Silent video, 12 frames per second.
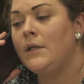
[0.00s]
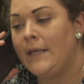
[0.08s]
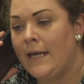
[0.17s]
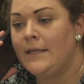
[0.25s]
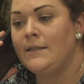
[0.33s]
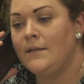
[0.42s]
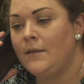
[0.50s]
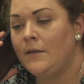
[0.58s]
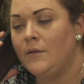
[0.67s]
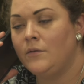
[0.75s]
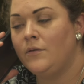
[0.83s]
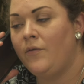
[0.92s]
Yes,
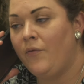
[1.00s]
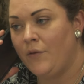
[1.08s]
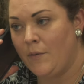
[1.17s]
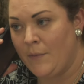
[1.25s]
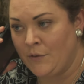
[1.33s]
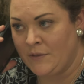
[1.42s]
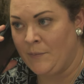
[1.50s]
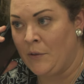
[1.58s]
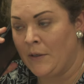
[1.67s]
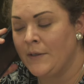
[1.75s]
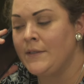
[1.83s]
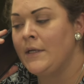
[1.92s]
for the most
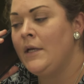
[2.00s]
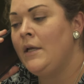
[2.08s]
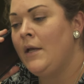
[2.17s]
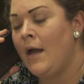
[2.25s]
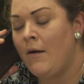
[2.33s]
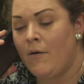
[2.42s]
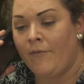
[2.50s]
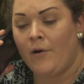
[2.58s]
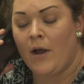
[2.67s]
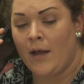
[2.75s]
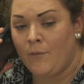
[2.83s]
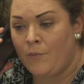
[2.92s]
part.
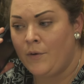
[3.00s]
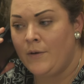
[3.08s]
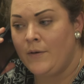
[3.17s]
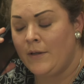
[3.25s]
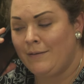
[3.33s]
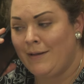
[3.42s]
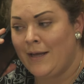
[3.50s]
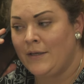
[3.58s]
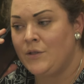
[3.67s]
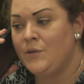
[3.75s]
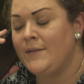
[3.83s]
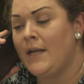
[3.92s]
However, I would
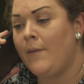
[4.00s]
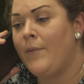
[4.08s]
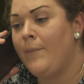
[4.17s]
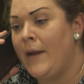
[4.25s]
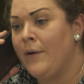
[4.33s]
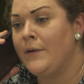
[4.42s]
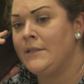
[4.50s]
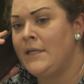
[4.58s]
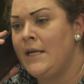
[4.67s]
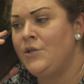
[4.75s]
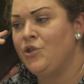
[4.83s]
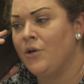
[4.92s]
like to set up a
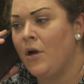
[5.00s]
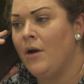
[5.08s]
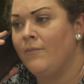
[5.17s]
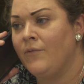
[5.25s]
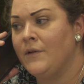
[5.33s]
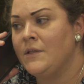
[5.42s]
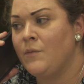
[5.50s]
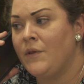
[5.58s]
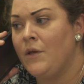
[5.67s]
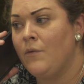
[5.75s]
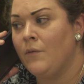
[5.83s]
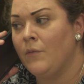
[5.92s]
parent-teacher conference
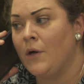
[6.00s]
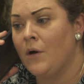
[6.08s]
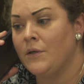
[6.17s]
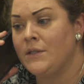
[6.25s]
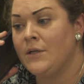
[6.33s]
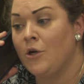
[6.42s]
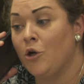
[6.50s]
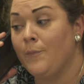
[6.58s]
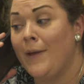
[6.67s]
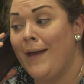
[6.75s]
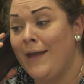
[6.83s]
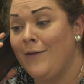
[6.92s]
with you in regards to her
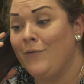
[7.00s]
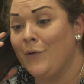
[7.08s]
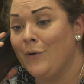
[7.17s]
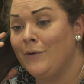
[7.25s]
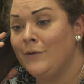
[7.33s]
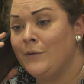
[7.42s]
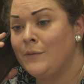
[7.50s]
behavior.